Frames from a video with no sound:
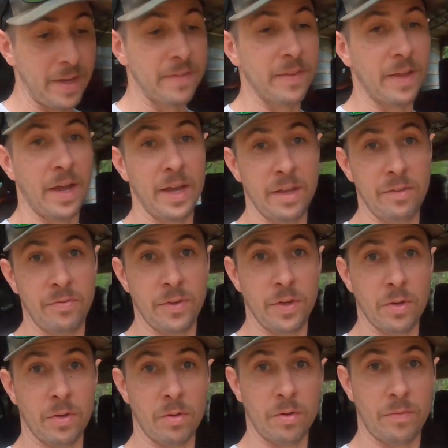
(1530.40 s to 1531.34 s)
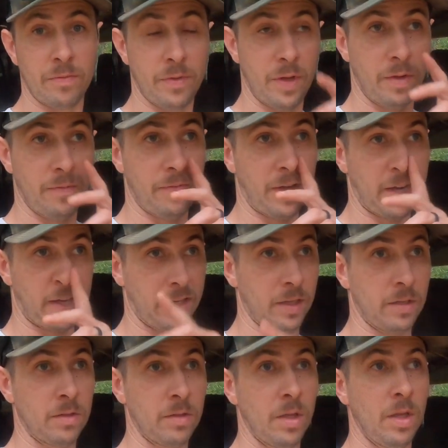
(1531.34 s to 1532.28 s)
in the hay field if I
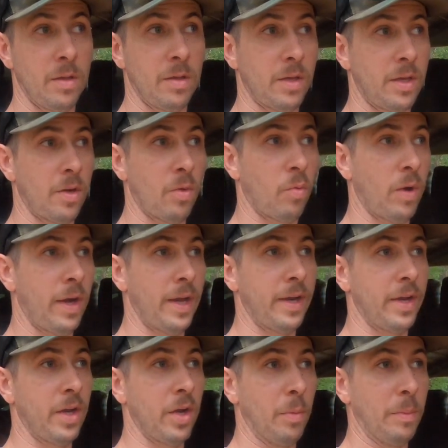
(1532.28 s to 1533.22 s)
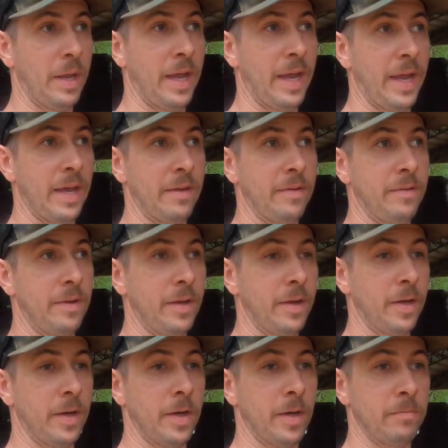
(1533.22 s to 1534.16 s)
can get away to help Dad.
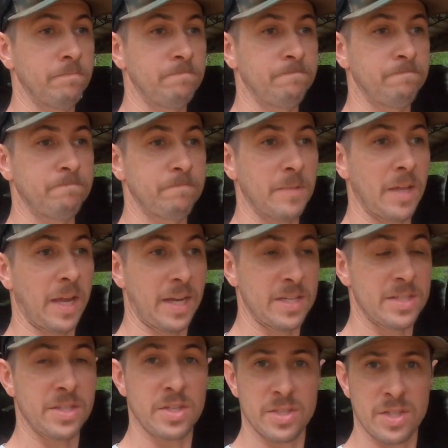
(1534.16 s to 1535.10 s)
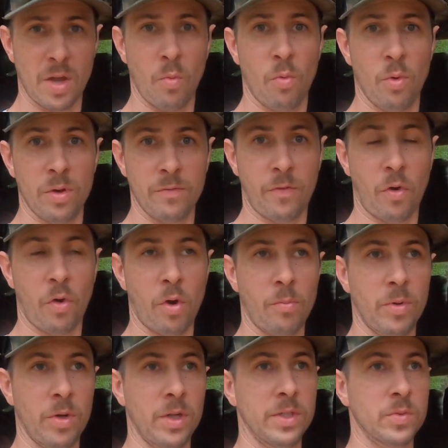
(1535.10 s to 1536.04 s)
I guess just that one
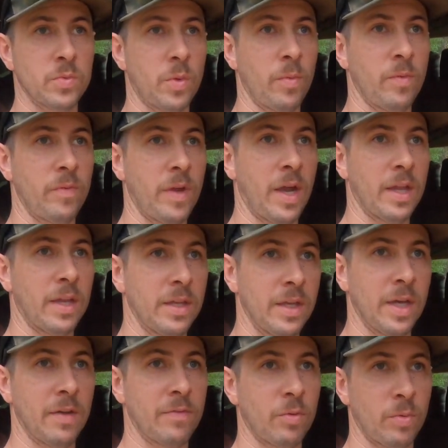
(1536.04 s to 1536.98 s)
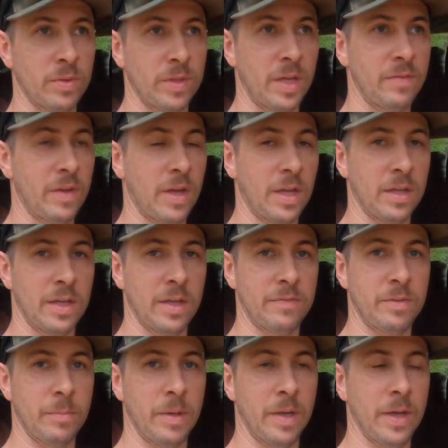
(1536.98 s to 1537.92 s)
farm really is what we've got left, or what they've got left
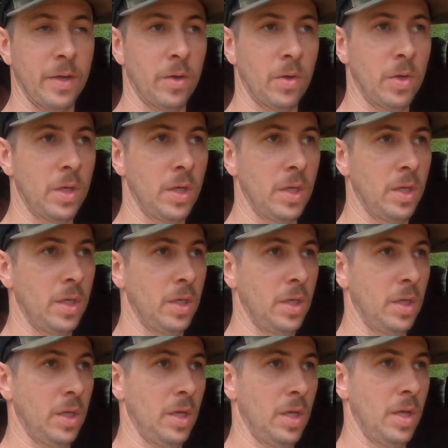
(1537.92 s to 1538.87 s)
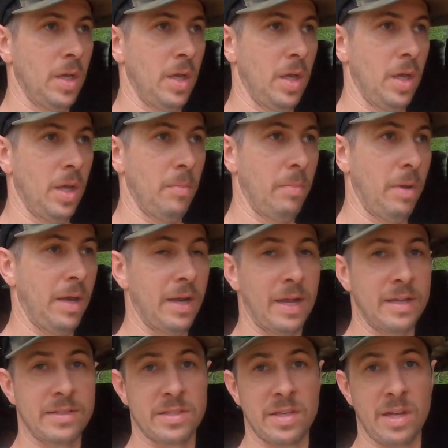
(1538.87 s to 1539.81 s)
to bale. But
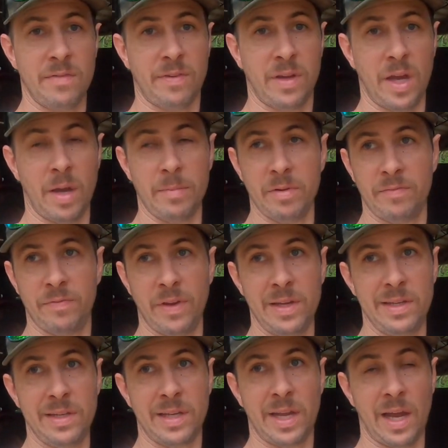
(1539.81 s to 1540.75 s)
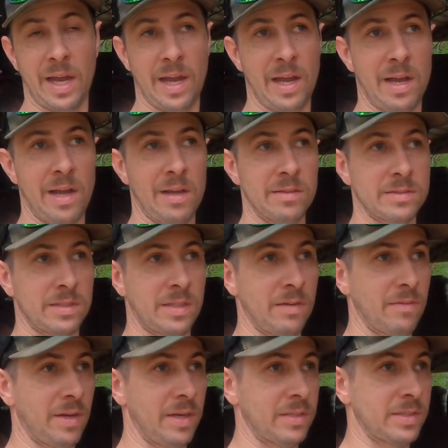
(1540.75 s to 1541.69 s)
lots of stuff coming, feeding cows,
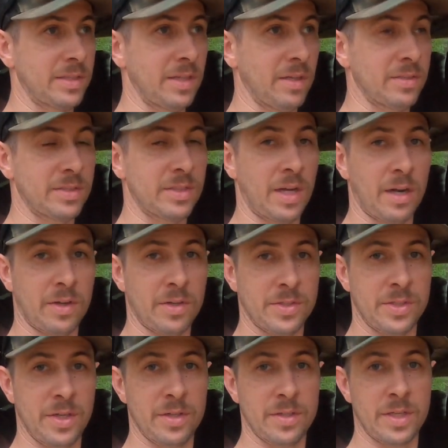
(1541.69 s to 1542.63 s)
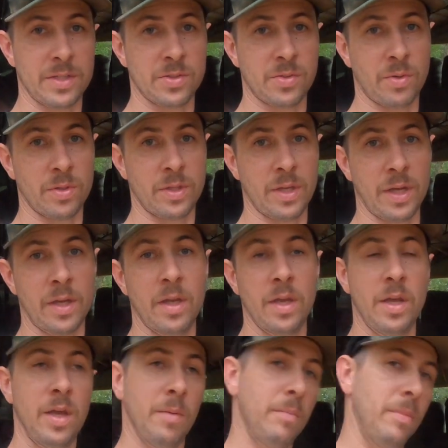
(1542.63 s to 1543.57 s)
getting ready to sell stocker steers, that sort of thing.
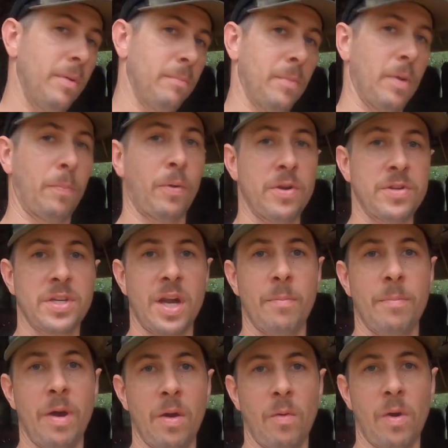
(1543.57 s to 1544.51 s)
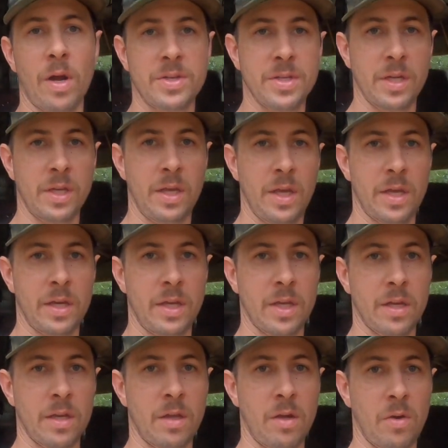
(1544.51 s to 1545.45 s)
But appreciate everybody watching again,
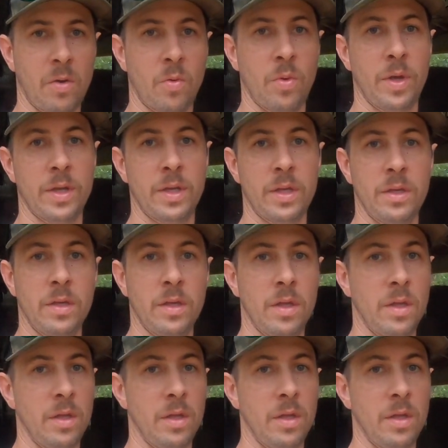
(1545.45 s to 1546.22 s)
getting long-winded.